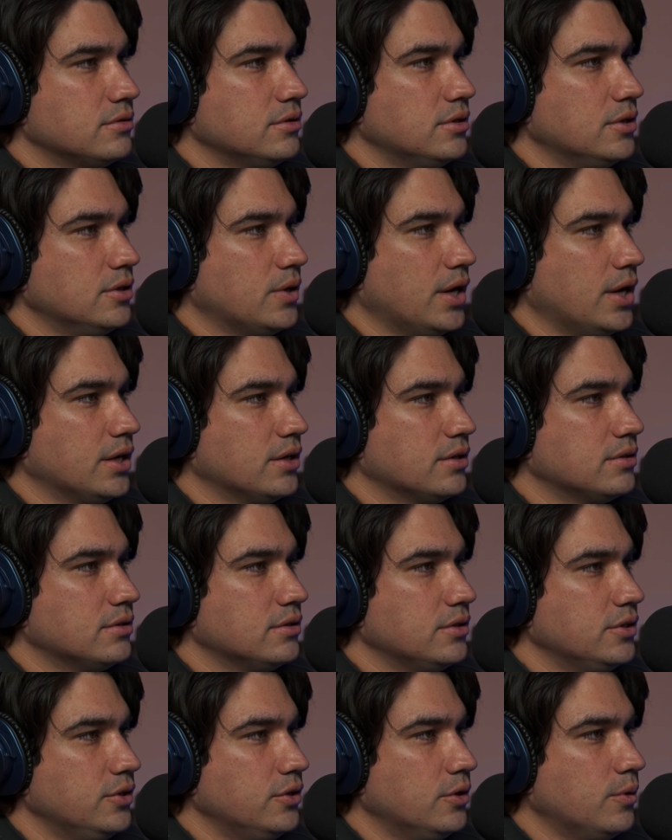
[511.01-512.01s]
Okay,
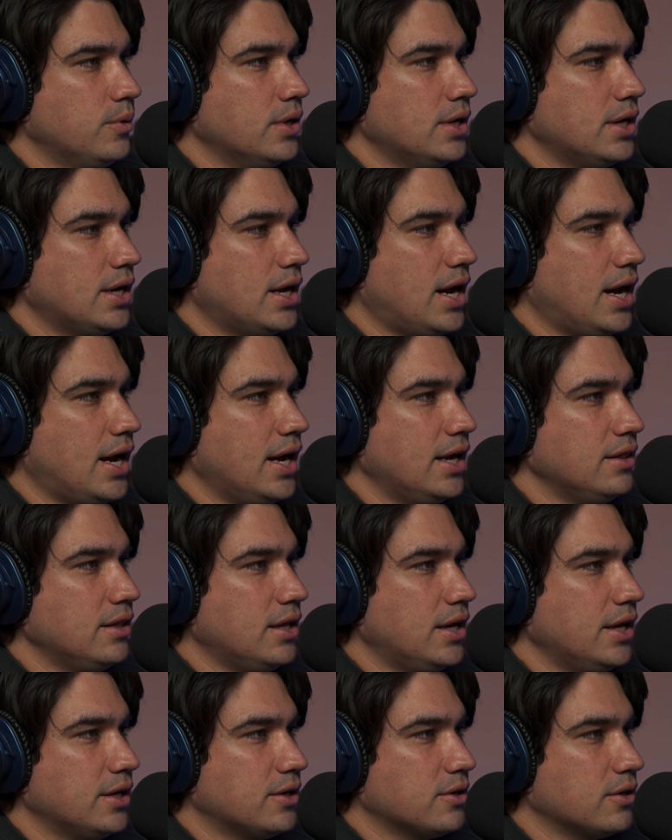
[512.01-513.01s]
you know what? I
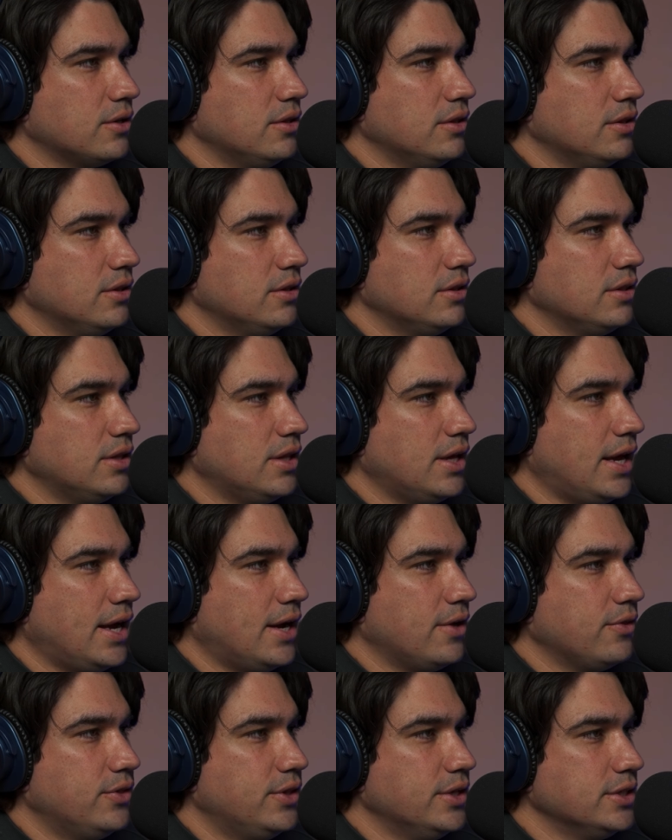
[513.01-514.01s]
like
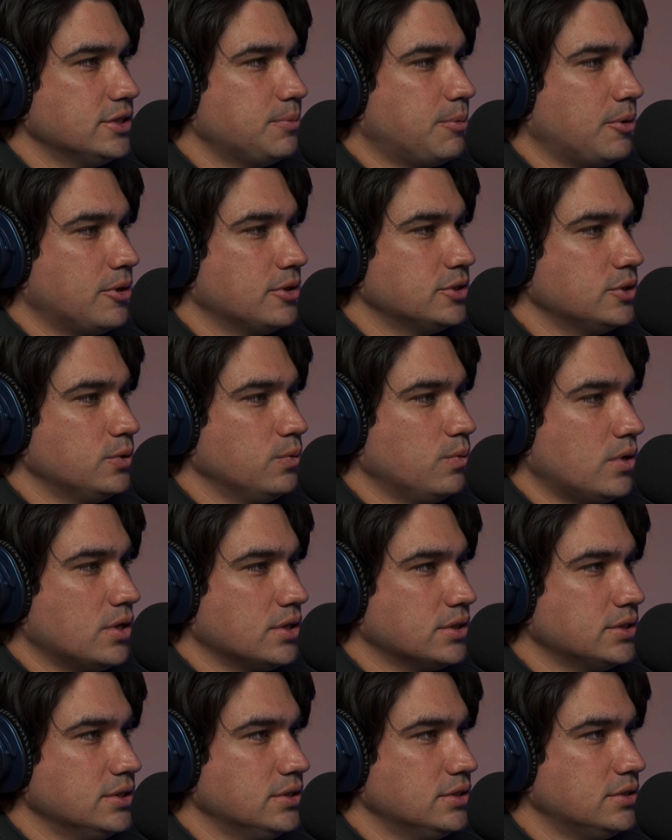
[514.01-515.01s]
how this person
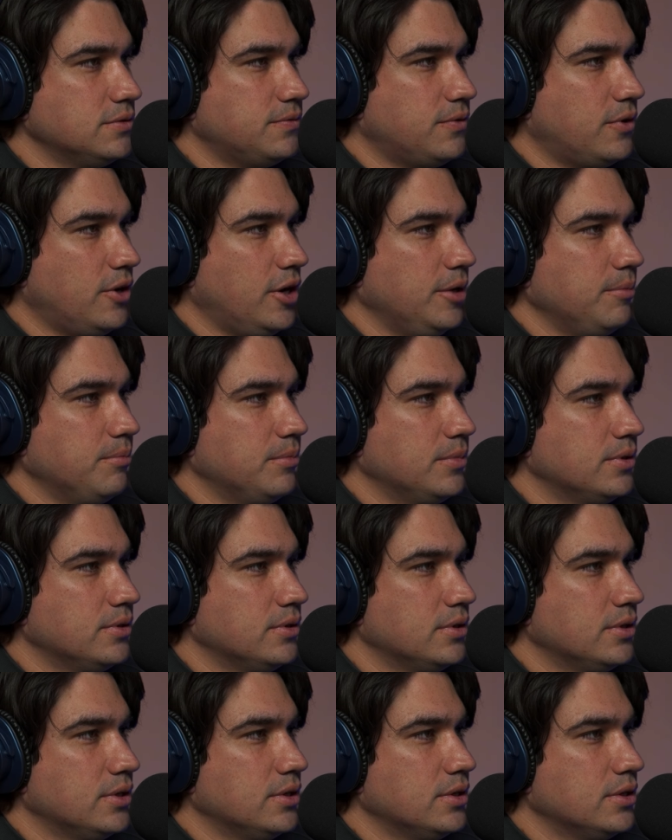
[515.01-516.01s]
walks into frame.
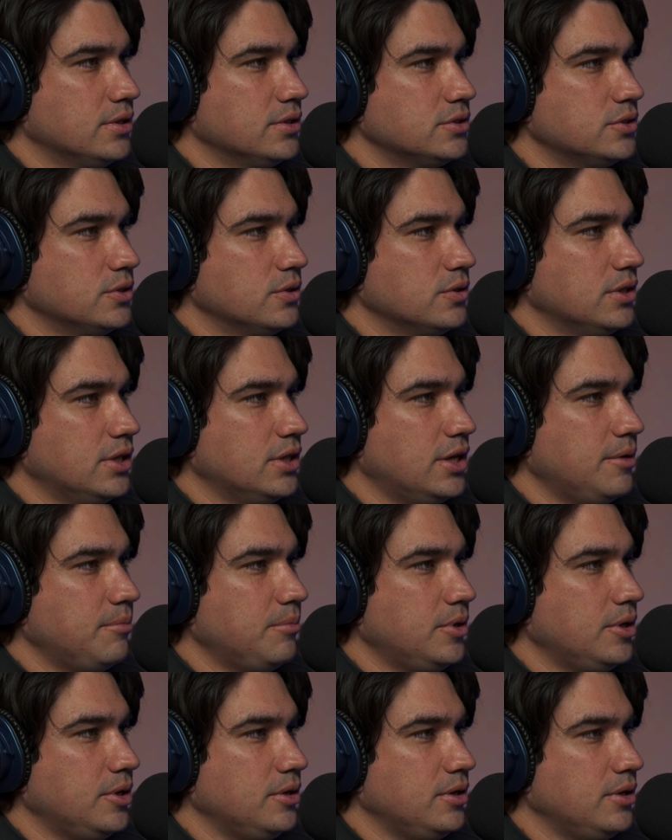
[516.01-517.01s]
So let
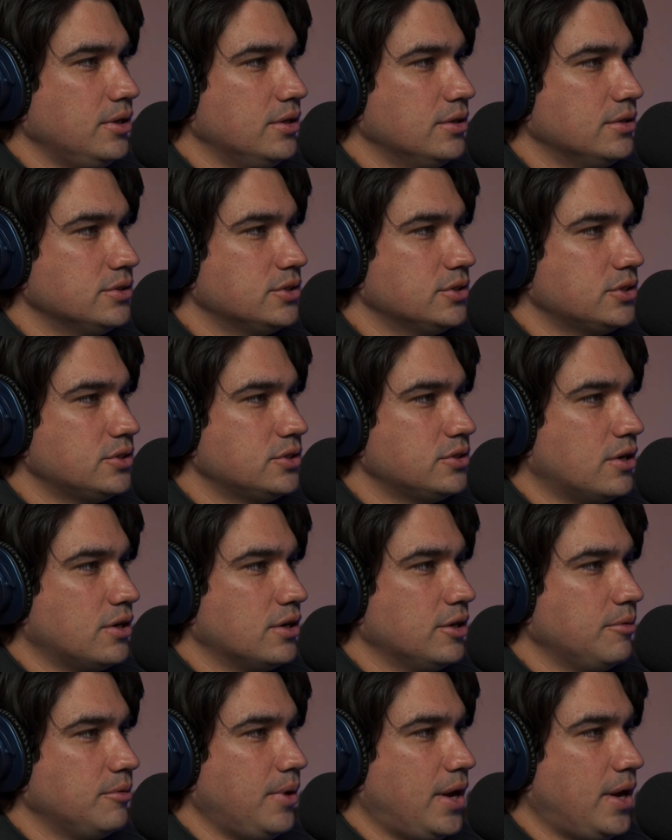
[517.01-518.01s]
me start
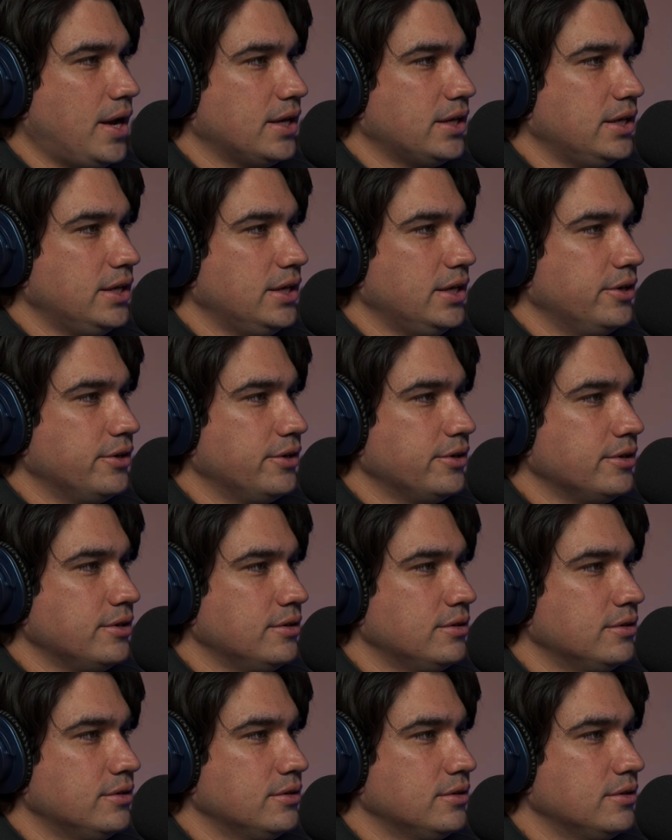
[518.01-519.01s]
it back here.
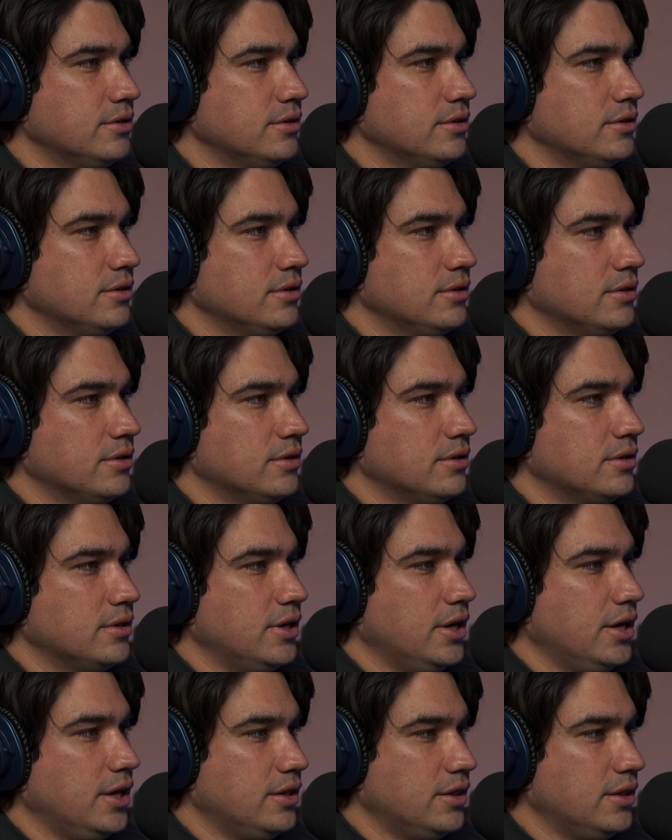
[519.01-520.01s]

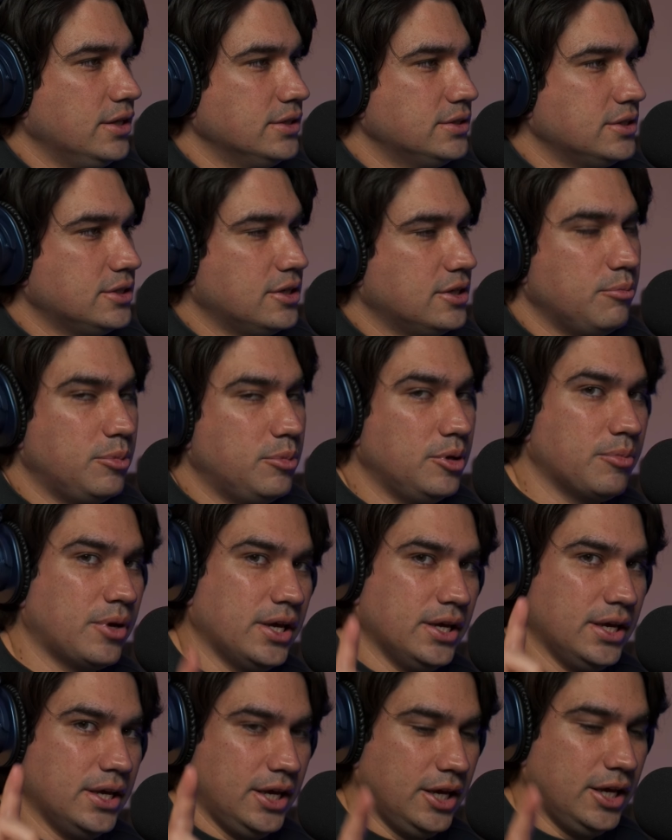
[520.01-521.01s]
And this is gonna be
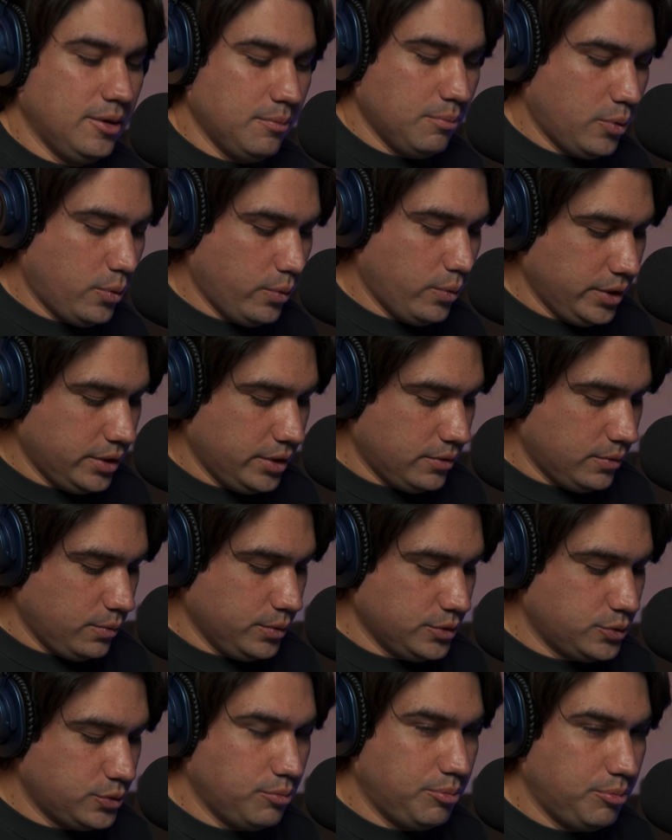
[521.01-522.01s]
my endpoint,
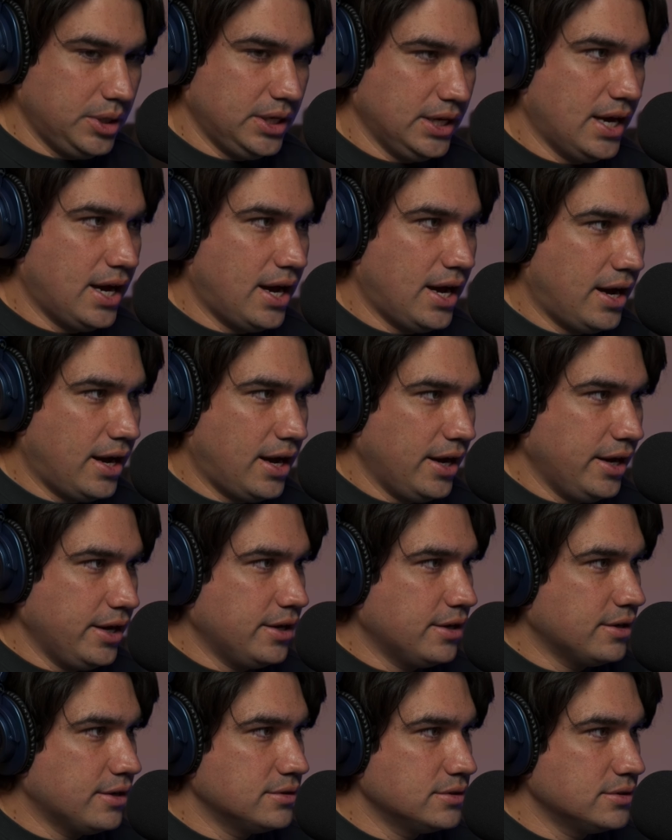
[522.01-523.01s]
which would be
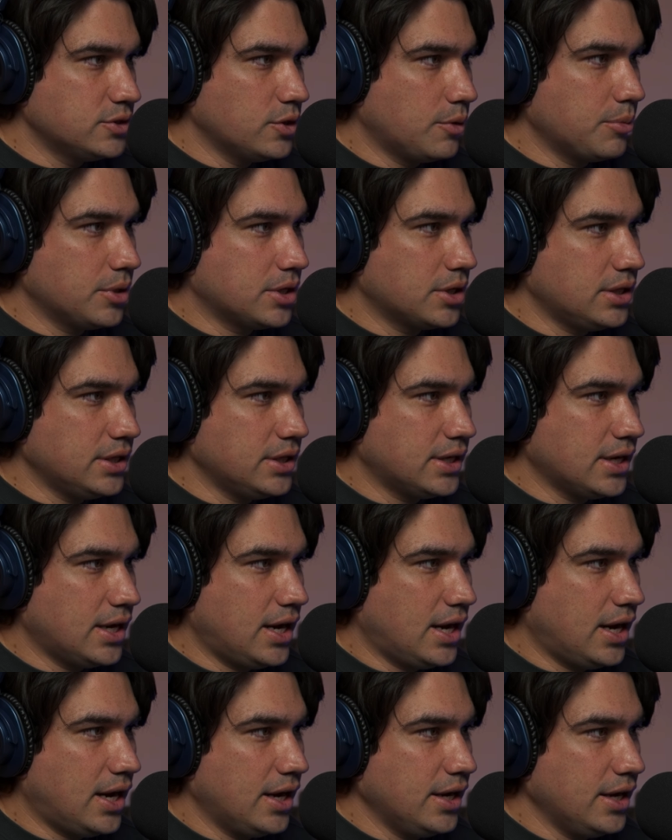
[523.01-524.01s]
I. So I'm gonna click
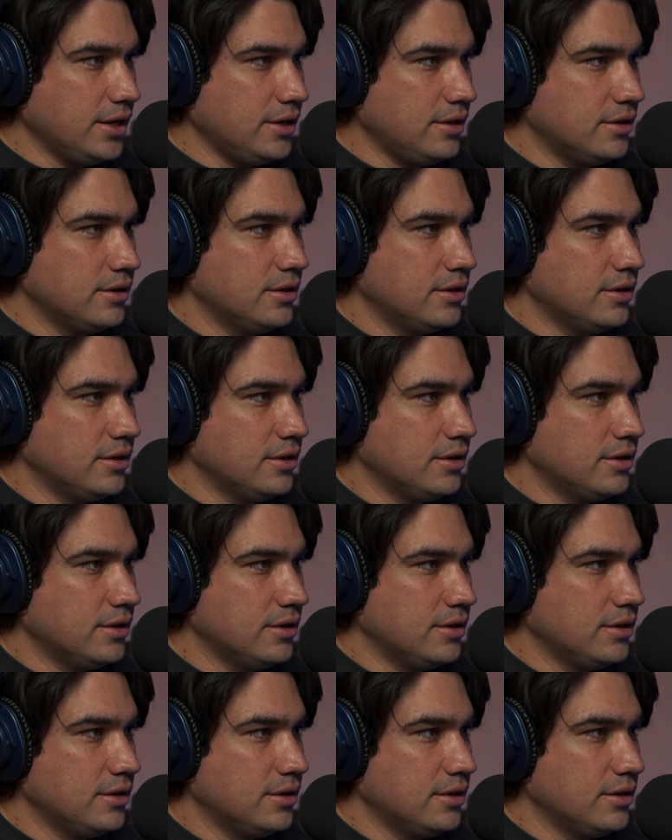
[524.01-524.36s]
I,